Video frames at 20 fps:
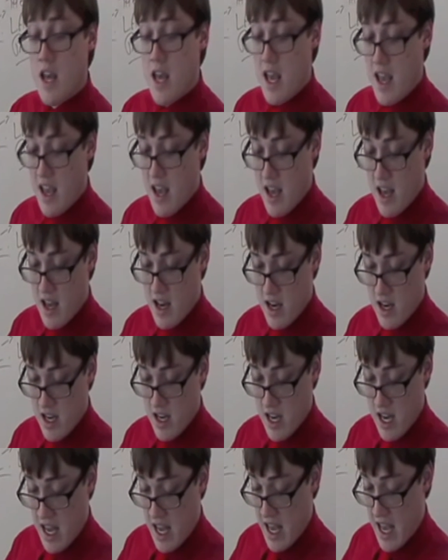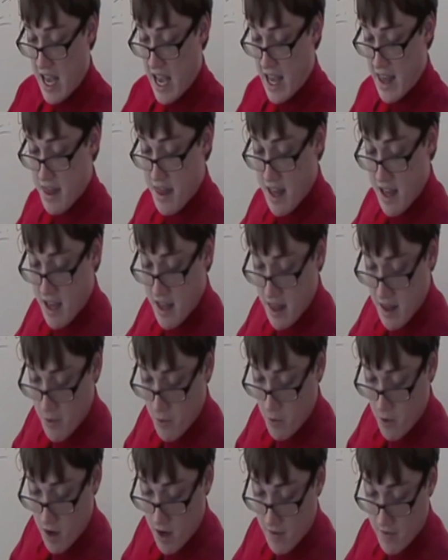And I think that
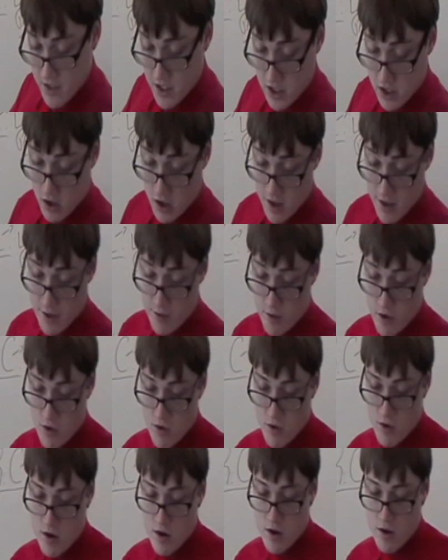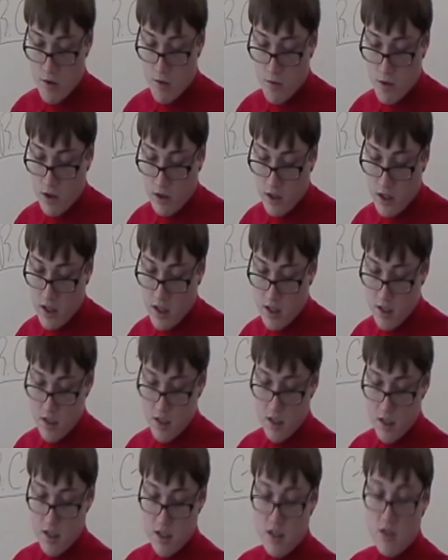what I've just gone through really
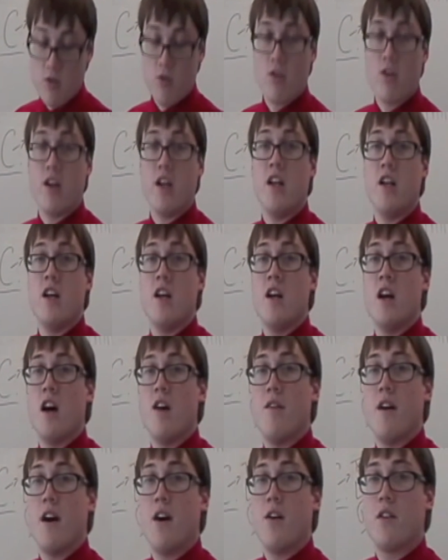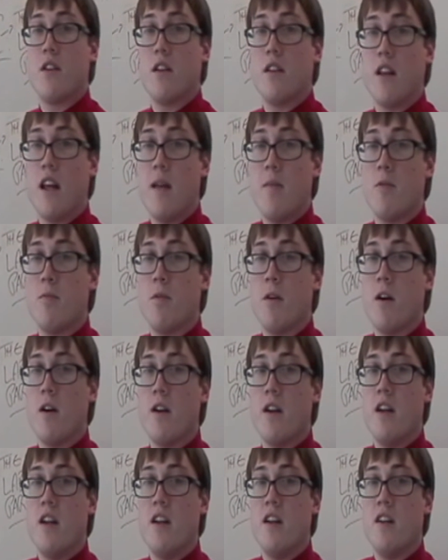is the story of how the Labour
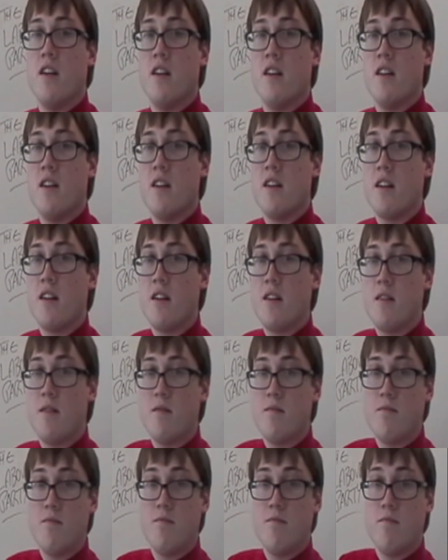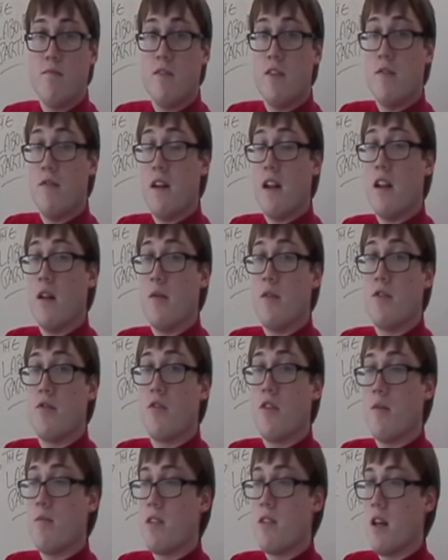Party developed
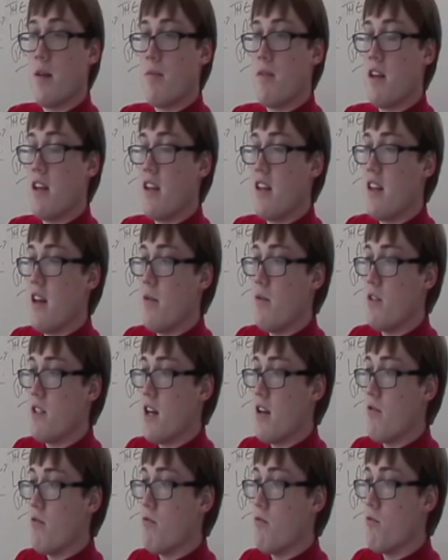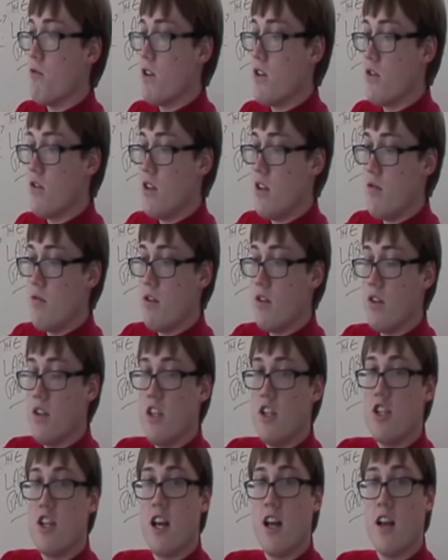from something that was on really, really
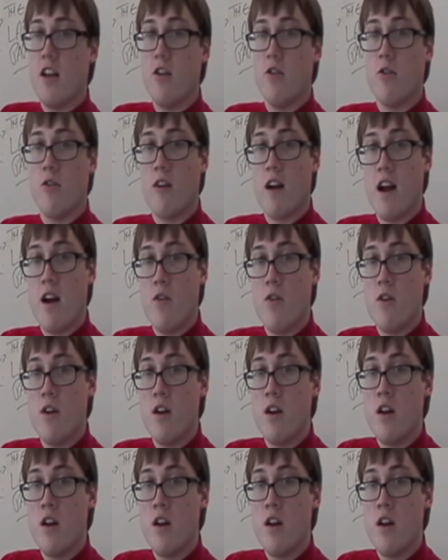shallow ground